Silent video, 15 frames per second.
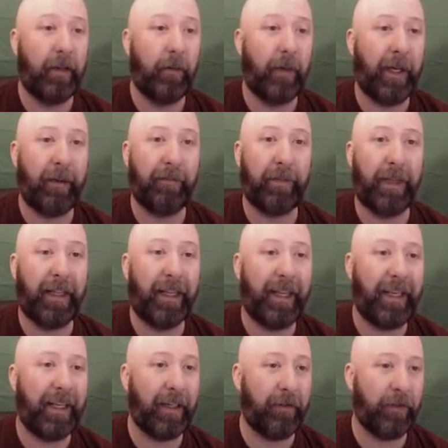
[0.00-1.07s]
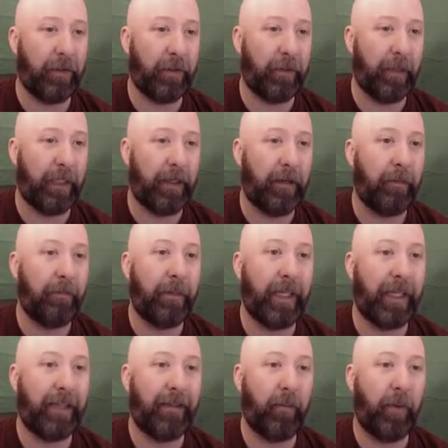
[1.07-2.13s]
We have plenty of room in,
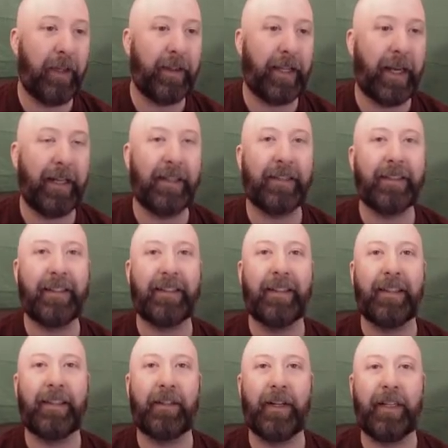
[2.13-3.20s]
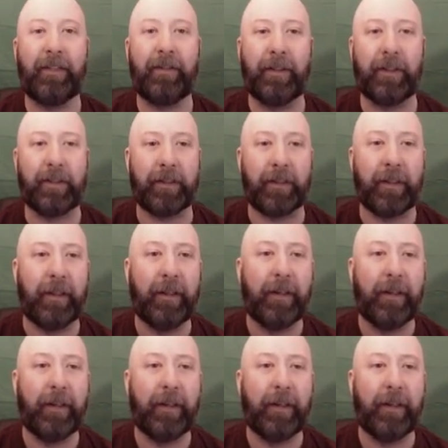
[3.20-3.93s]
but with that, let's get to the transfers.